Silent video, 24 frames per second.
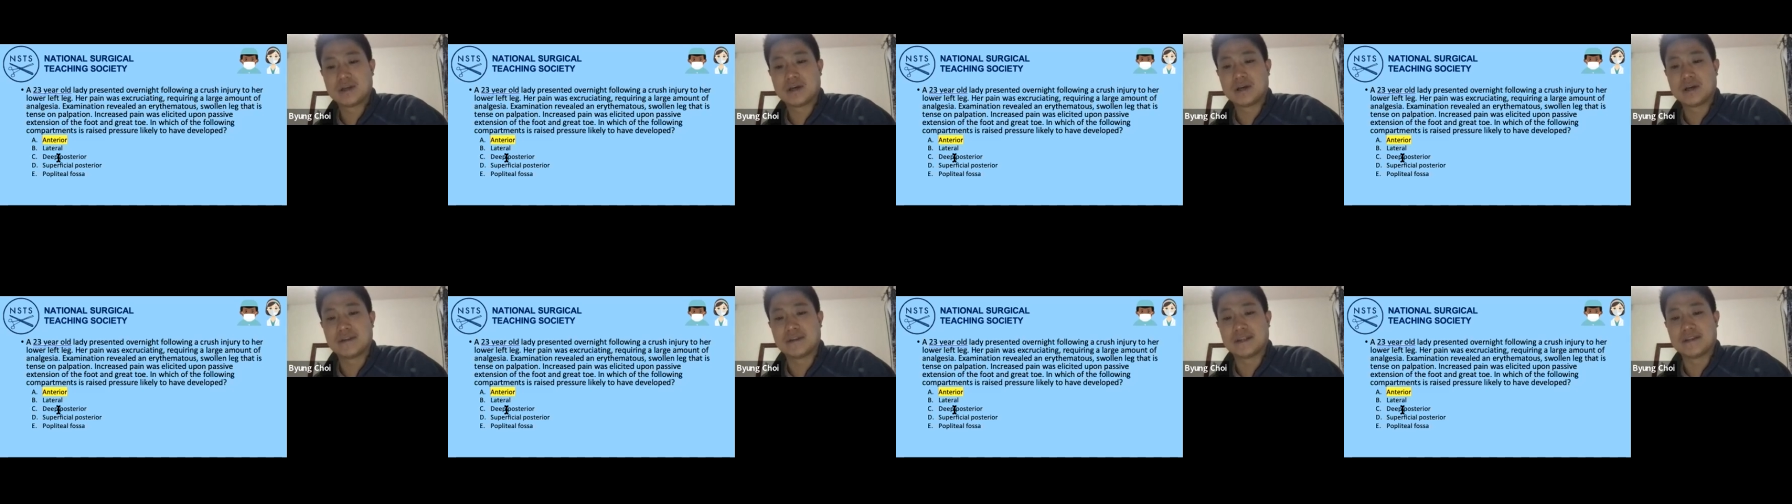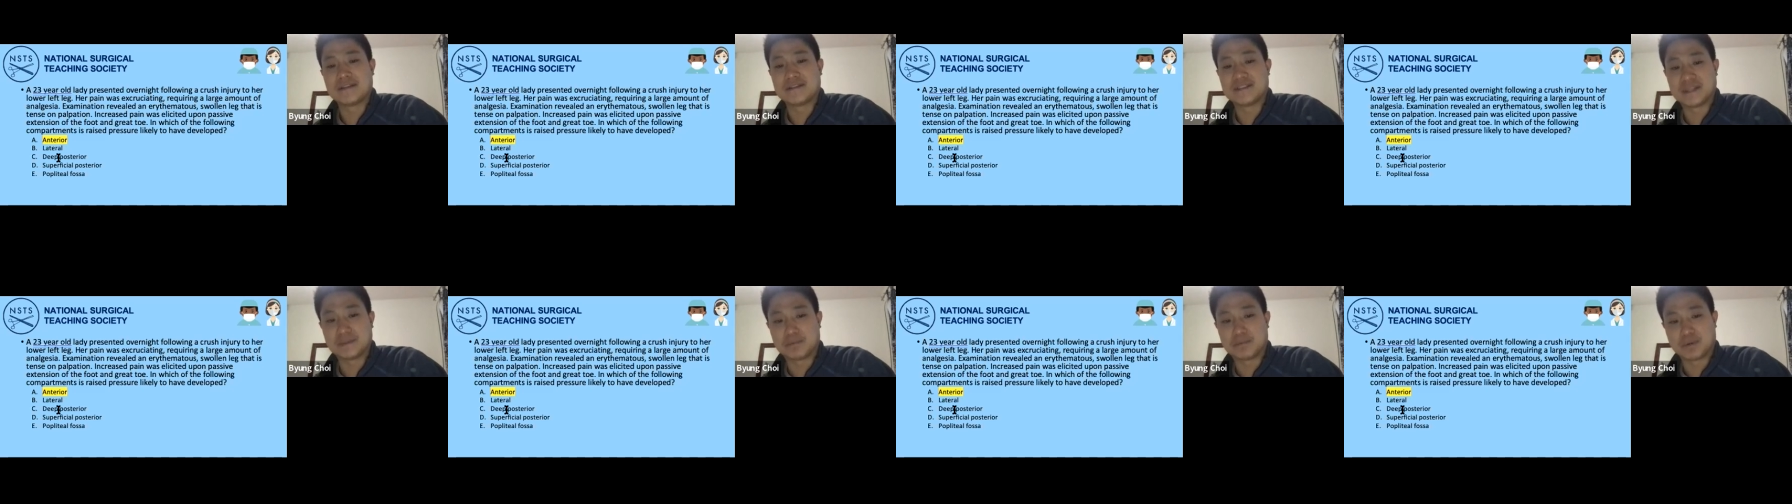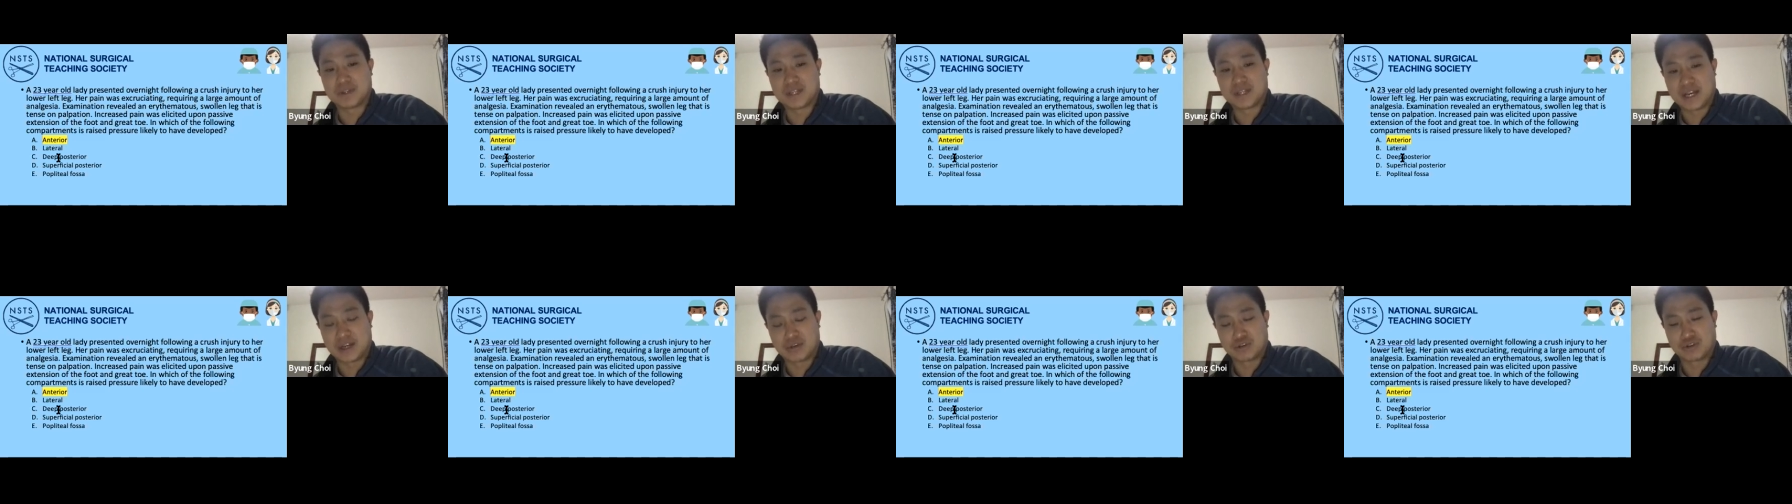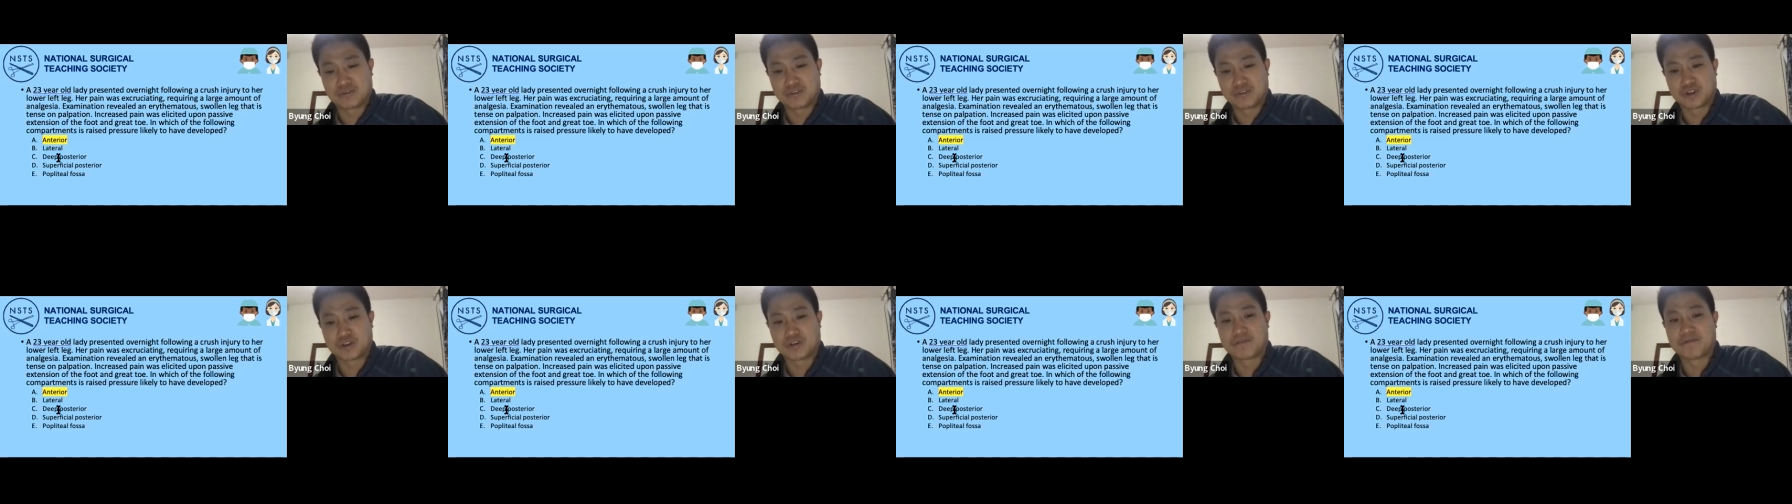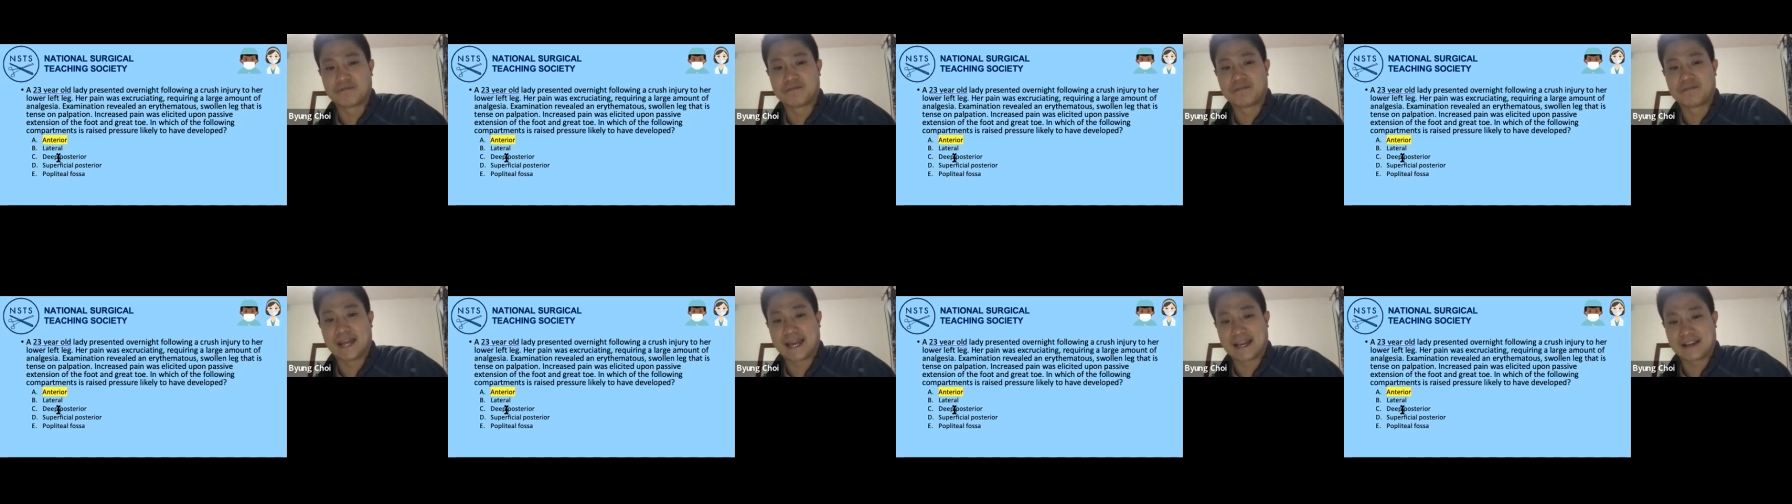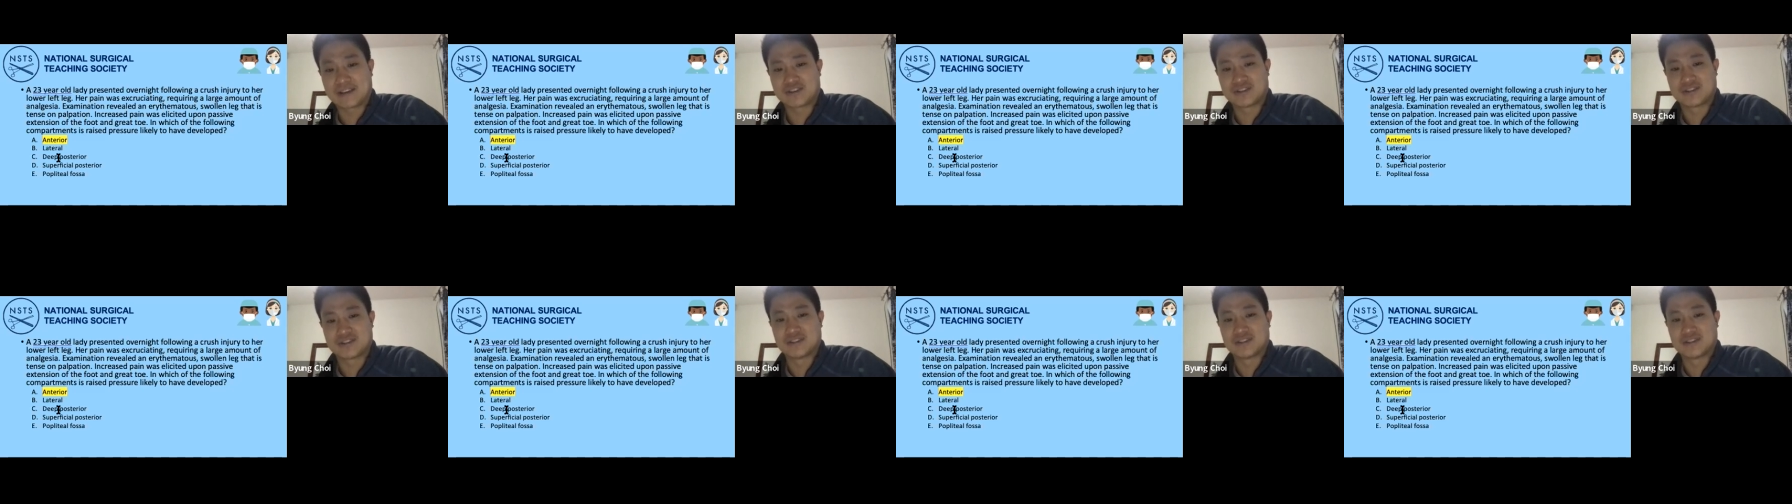and then deeper down you've got the
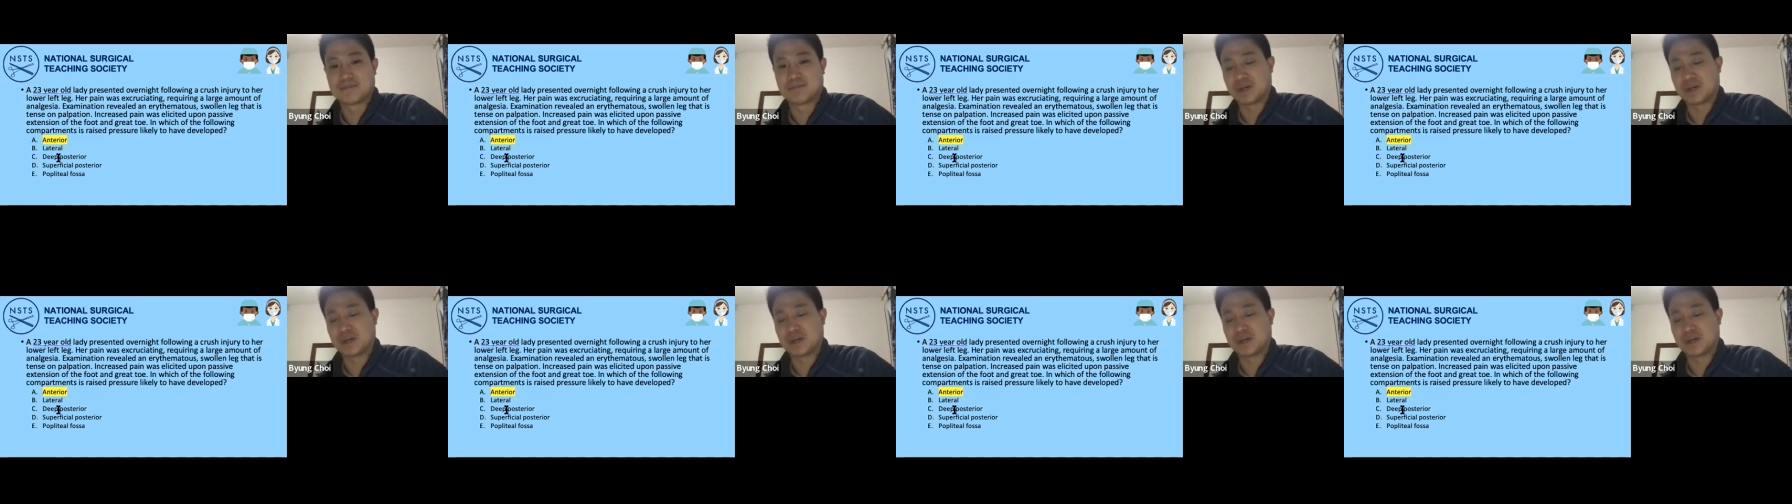flexors.